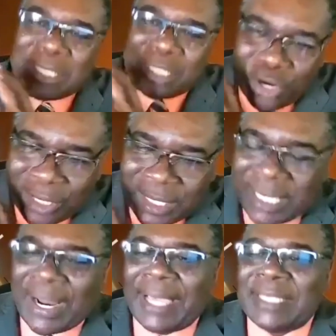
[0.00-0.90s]
and
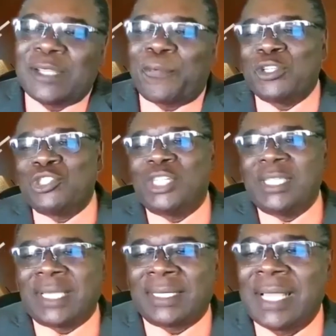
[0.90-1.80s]
turn their eyes
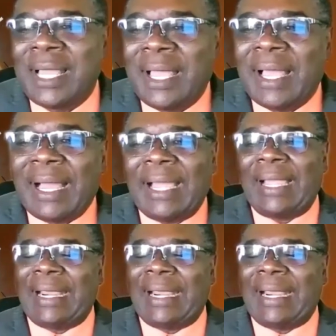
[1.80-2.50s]
upon Jesus. And